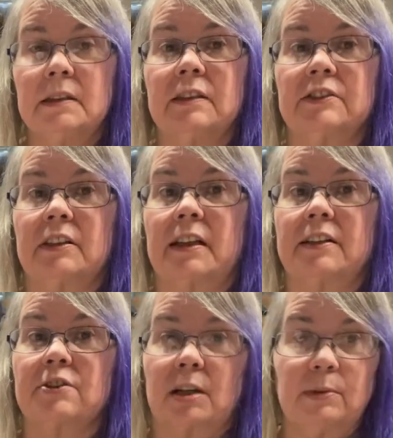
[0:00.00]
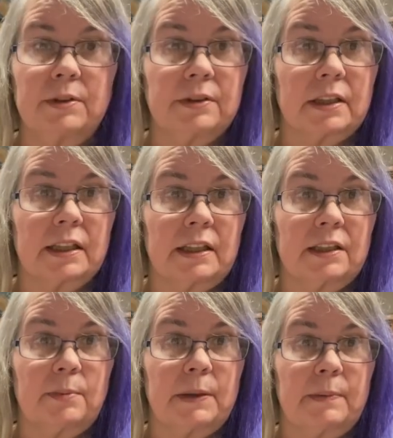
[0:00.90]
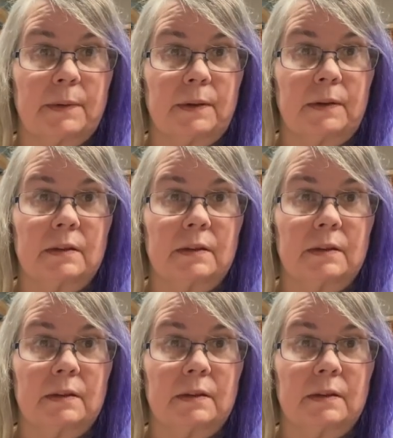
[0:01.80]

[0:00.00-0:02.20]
There's a lot of trouble you can get into people.